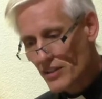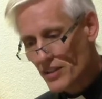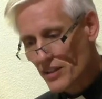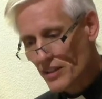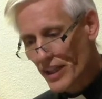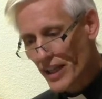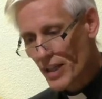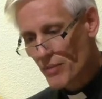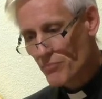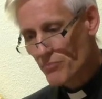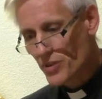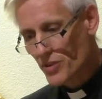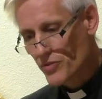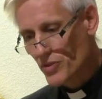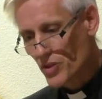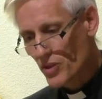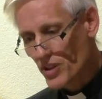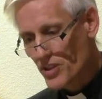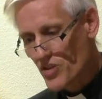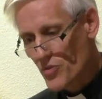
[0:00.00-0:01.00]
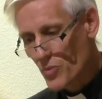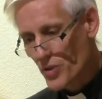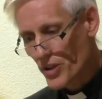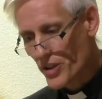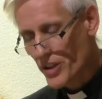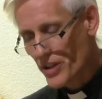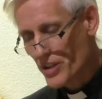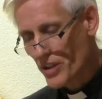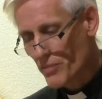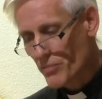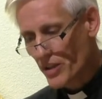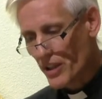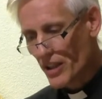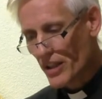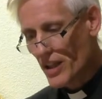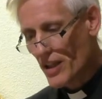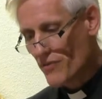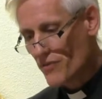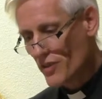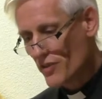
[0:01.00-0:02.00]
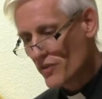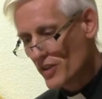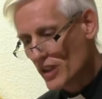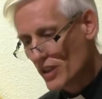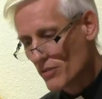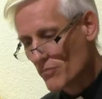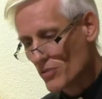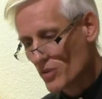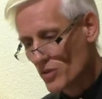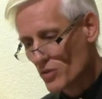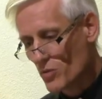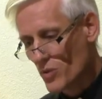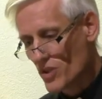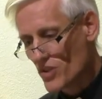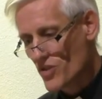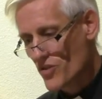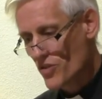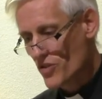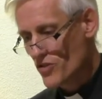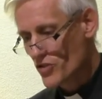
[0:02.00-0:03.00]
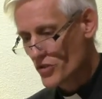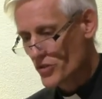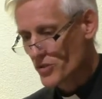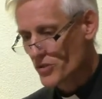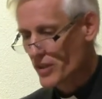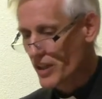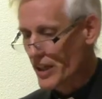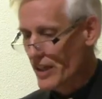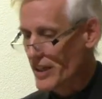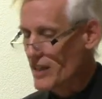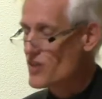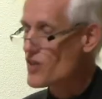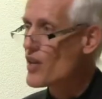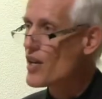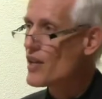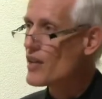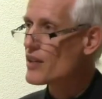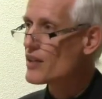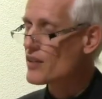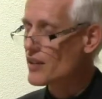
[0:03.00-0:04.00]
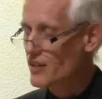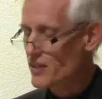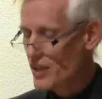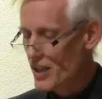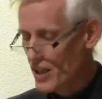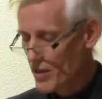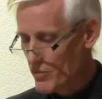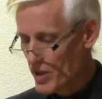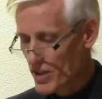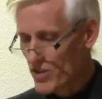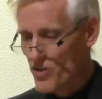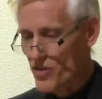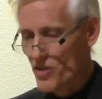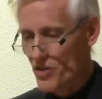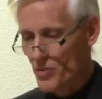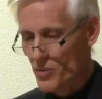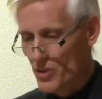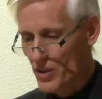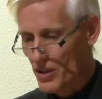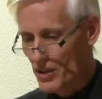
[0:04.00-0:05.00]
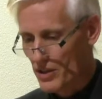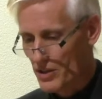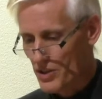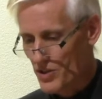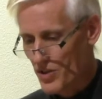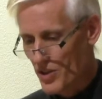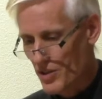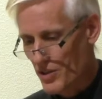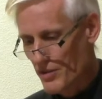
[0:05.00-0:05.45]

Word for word: the lamp of God's word on behalf of him who was the true light that came into the world.